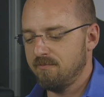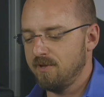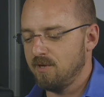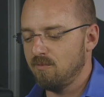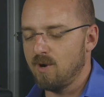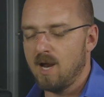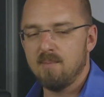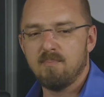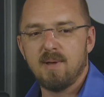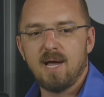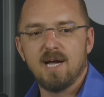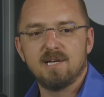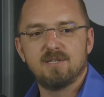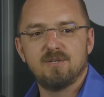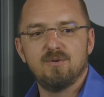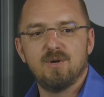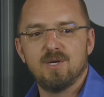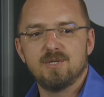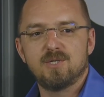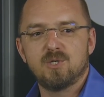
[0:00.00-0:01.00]
Feed right
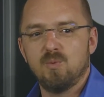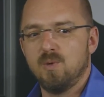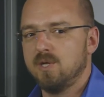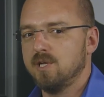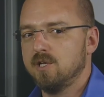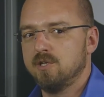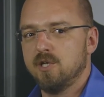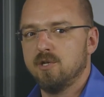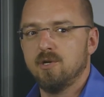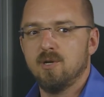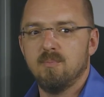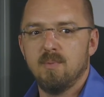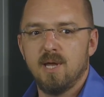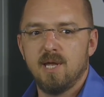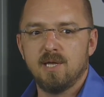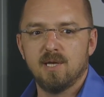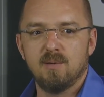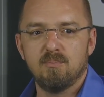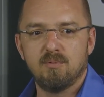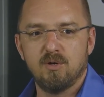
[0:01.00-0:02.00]
back to us so we can continue to
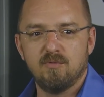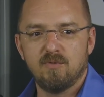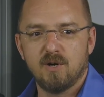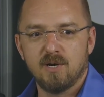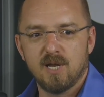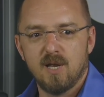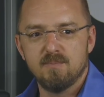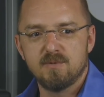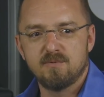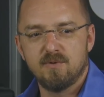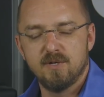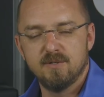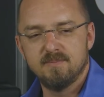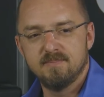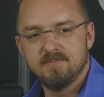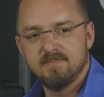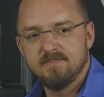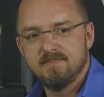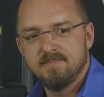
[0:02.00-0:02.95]
make and improve our games for